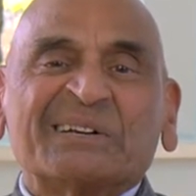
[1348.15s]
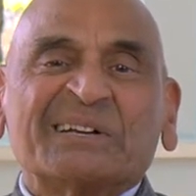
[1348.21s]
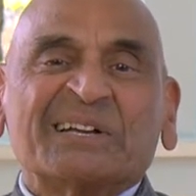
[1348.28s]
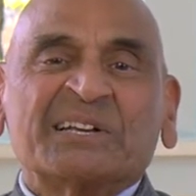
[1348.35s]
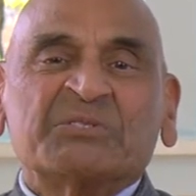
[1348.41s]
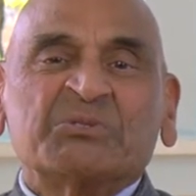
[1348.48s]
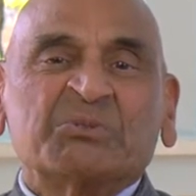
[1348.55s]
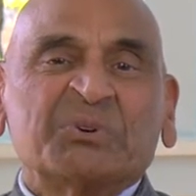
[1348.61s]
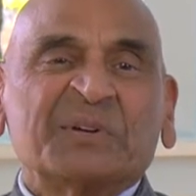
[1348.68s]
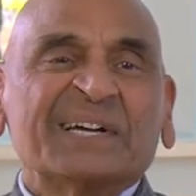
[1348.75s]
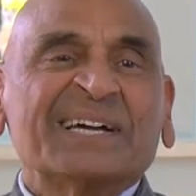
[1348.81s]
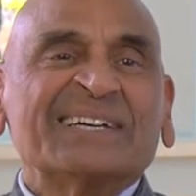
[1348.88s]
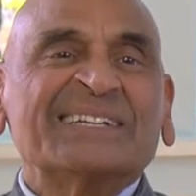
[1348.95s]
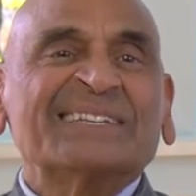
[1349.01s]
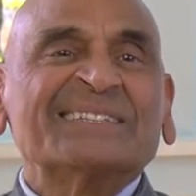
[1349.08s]
Is
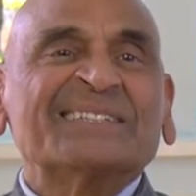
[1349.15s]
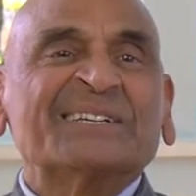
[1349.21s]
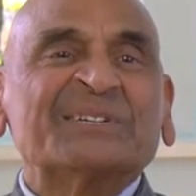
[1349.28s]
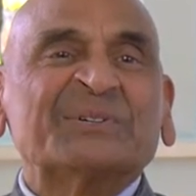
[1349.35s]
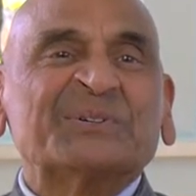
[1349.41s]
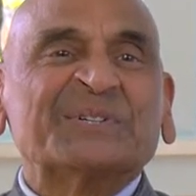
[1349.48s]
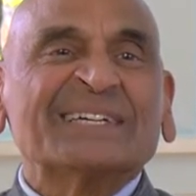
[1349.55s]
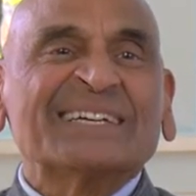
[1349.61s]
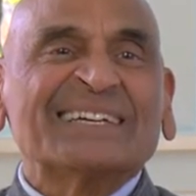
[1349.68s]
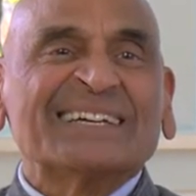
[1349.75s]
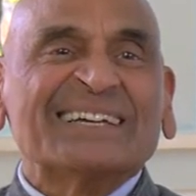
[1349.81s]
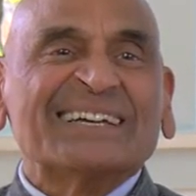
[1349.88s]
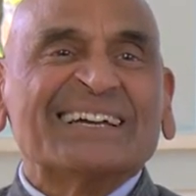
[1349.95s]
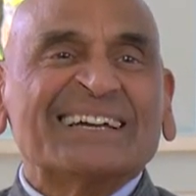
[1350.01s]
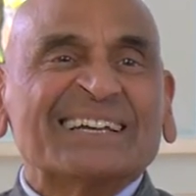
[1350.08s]
Vivekananda a yogi?
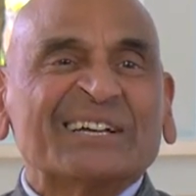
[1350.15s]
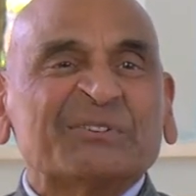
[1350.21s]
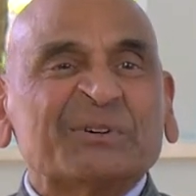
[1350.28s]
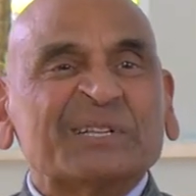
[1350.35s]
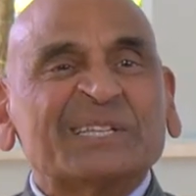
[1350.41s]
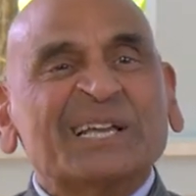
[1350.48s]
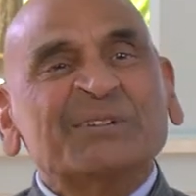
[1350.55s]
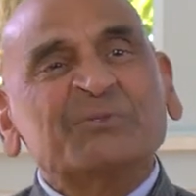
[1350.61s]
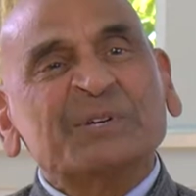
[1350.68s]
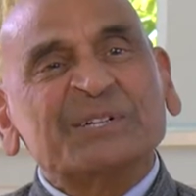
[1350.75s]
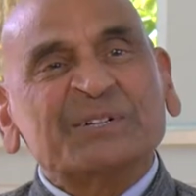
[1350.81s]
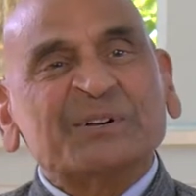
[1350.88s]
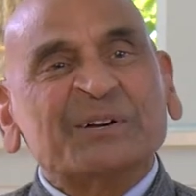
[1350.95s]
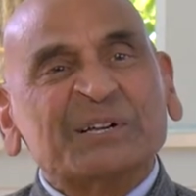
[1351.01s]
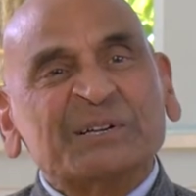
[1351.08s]
Yeah, then we are
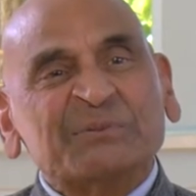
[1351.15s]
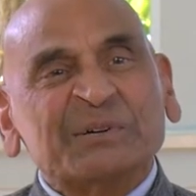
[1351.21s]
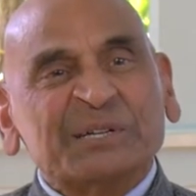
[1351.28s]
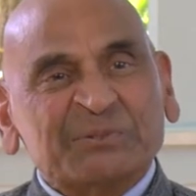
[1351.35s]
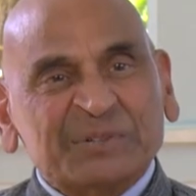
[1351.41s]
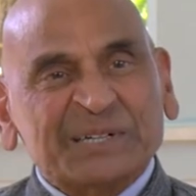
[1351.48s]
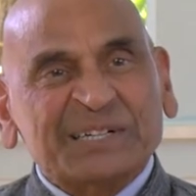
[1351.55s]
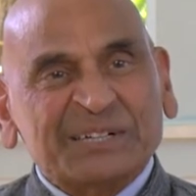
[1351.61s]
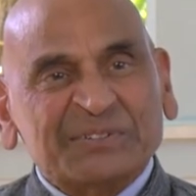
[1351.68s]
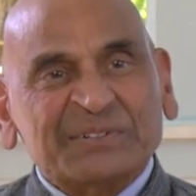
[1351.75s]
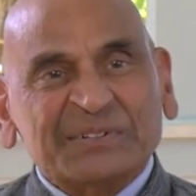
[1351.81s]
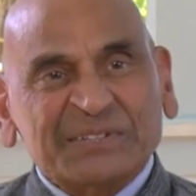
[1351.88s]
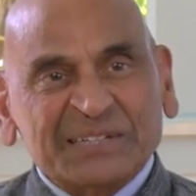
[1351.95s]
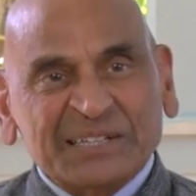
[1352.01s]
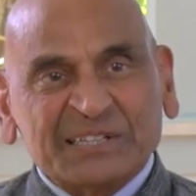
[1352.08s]
talking about a very
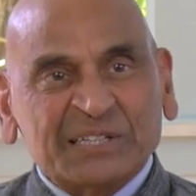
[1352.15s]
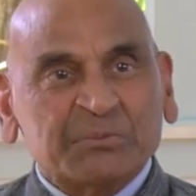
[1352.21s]
different thing.